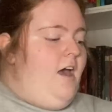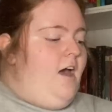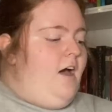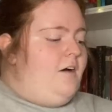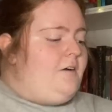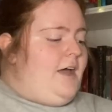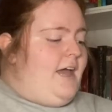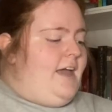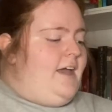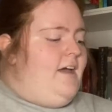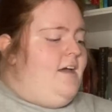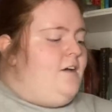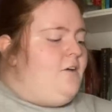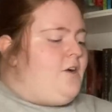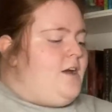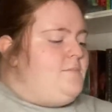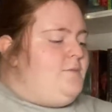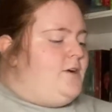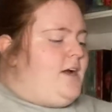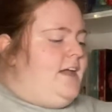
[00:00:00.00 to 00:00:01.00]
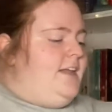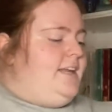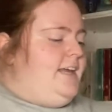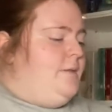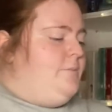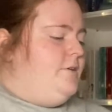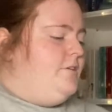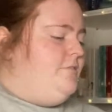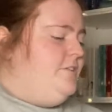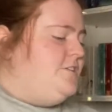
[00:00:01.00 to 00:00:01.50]
Okay, Gray Morality, a
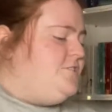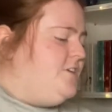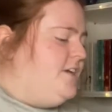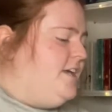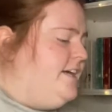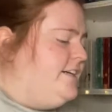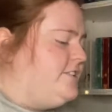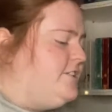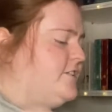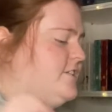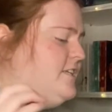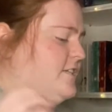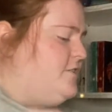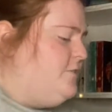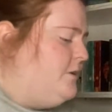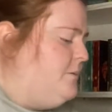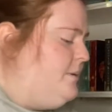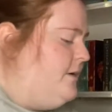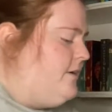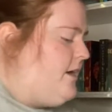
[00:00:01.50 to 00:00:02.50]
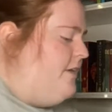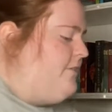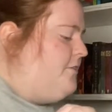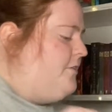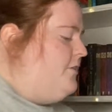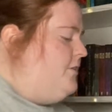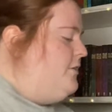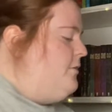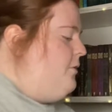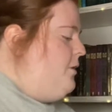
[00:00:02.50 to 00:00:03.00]
book featuring characters that don't appear either
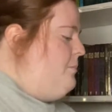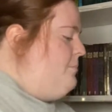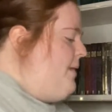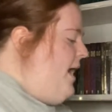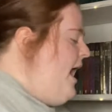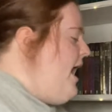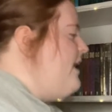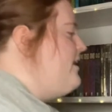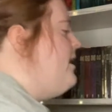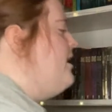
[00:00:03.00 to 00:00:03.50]
good or bad.